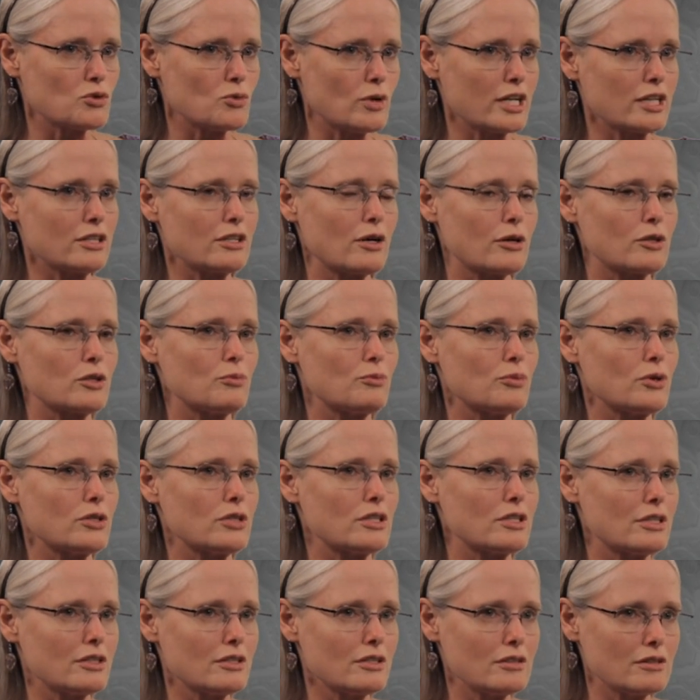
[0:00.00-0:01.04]
Why did the author put
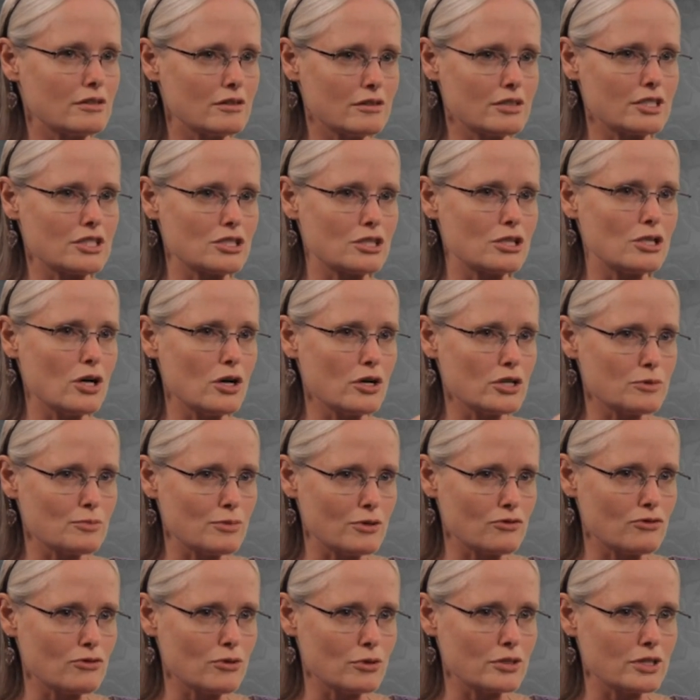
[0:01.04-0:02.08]
this clause
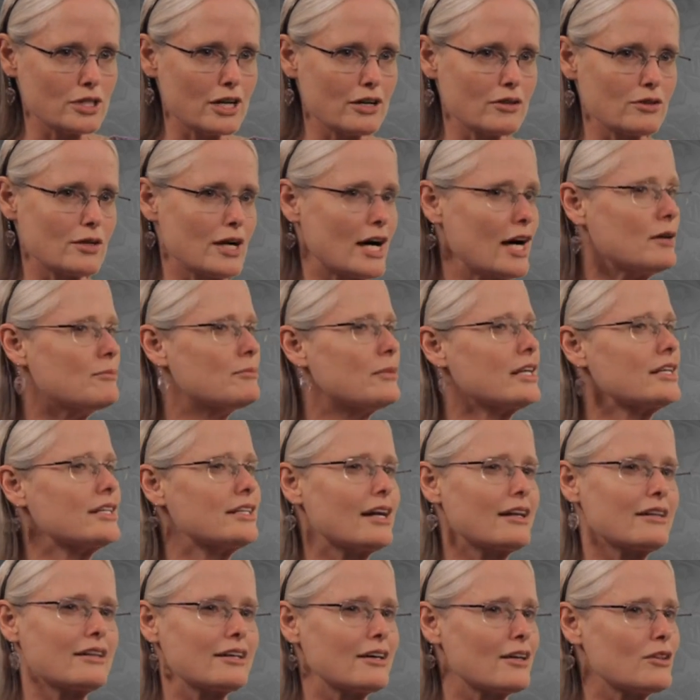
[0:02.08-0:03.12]
before the other? I might have done
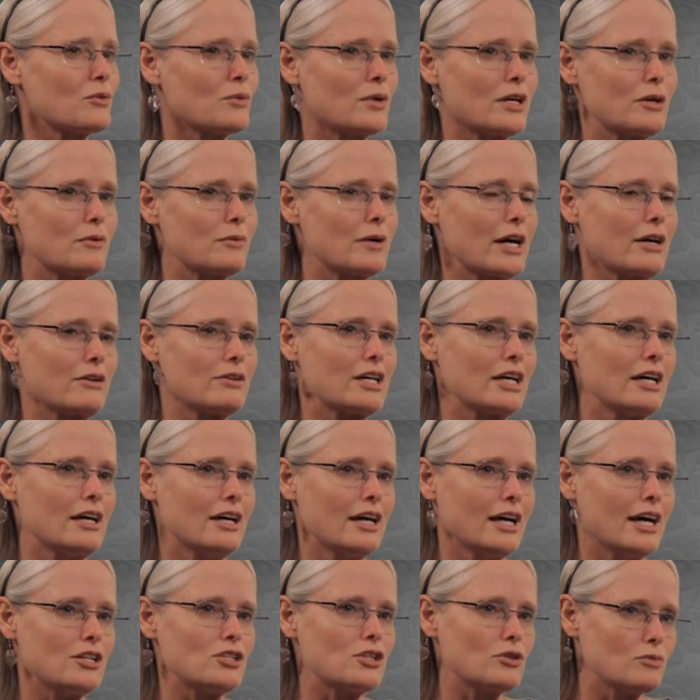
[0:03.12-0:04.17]
it the other way around.
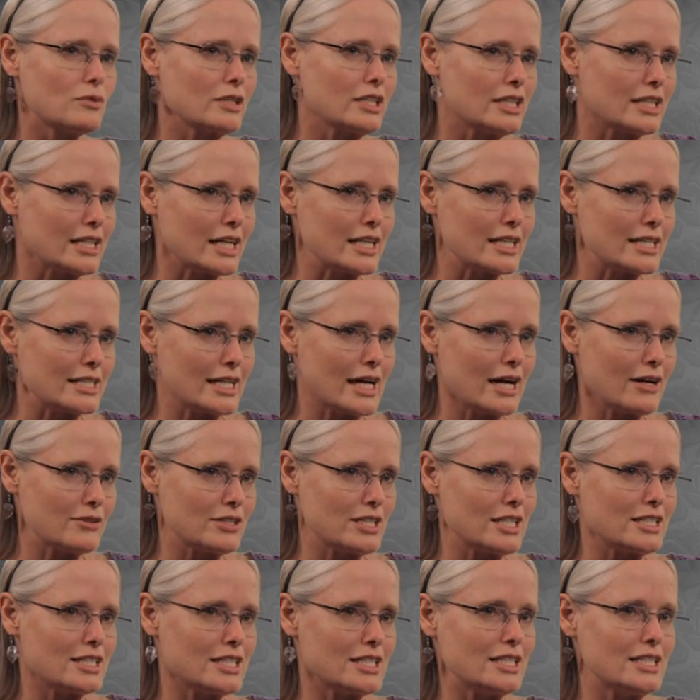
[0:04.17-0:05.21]
As you really get down
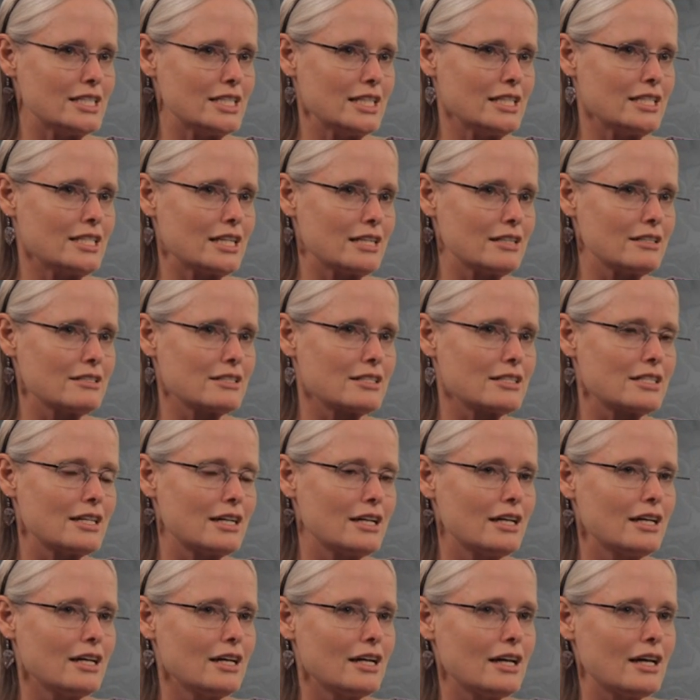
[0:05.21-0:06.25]
into the details,
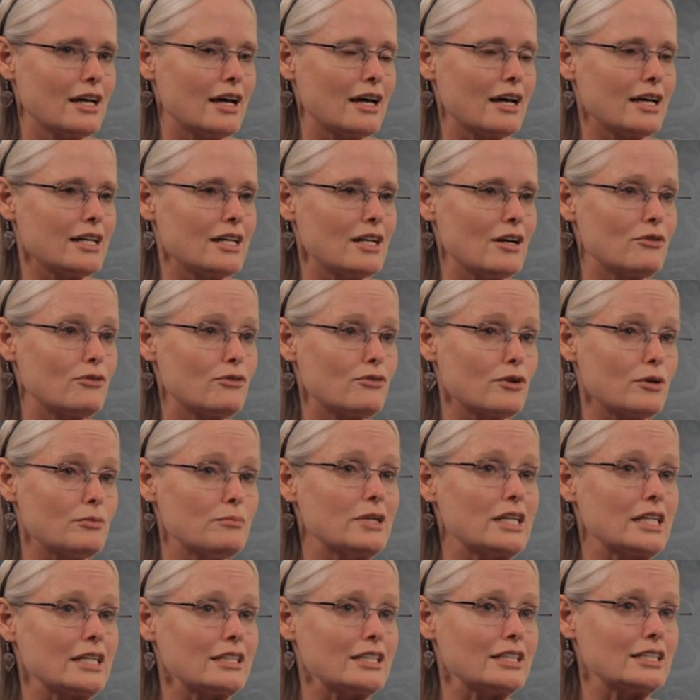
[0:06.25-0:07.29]
and for
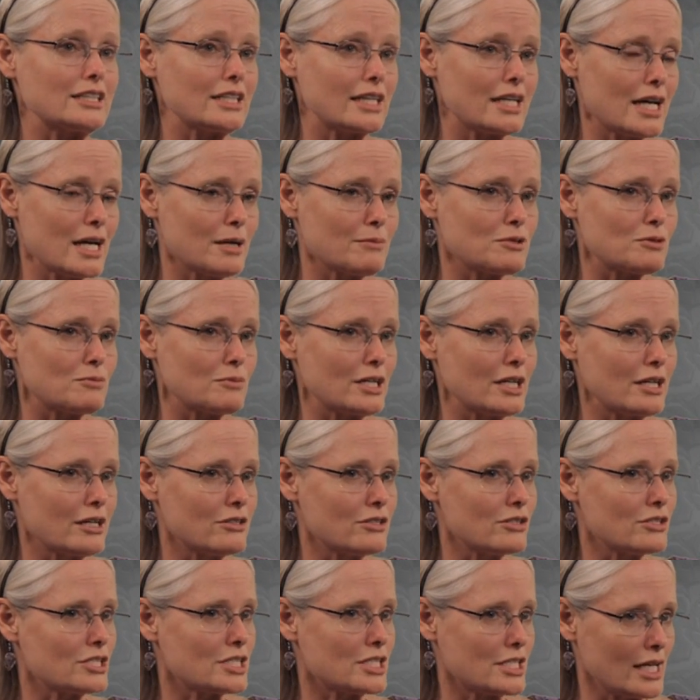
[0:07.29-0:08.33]
me at least, it helps me
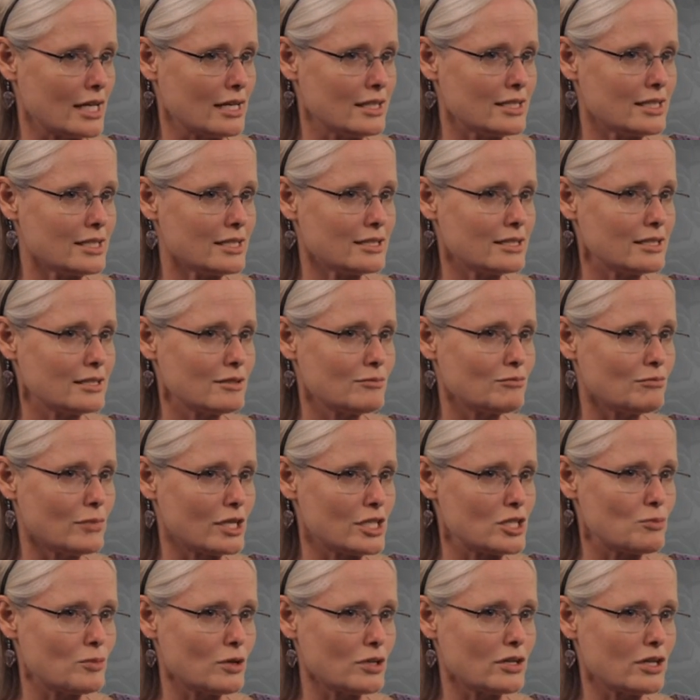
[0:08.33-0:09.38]
understand it
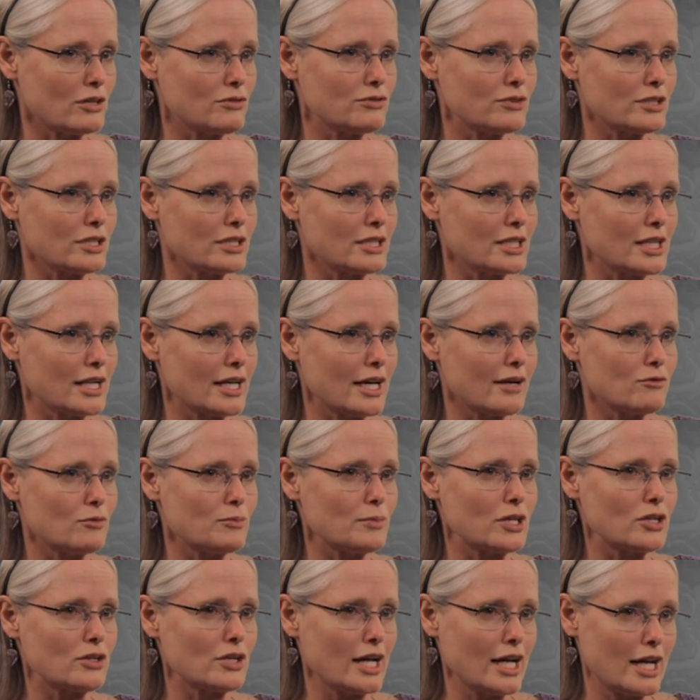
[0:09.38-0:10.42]
much better. I feel that I have a
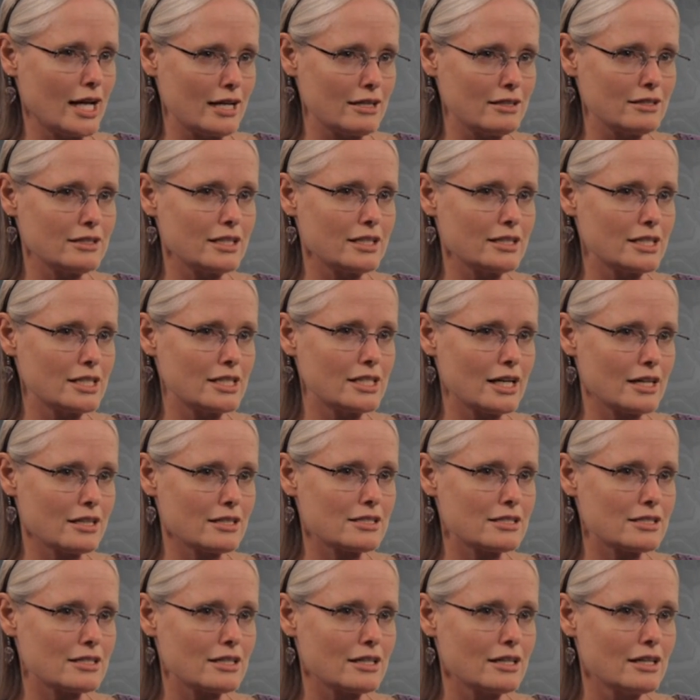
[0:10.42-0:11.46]
better handle on the
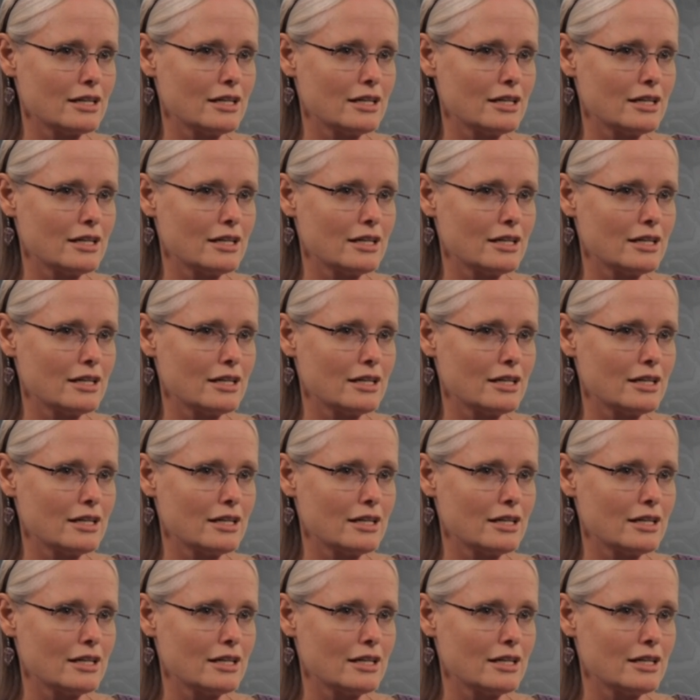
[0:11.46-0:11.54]
text.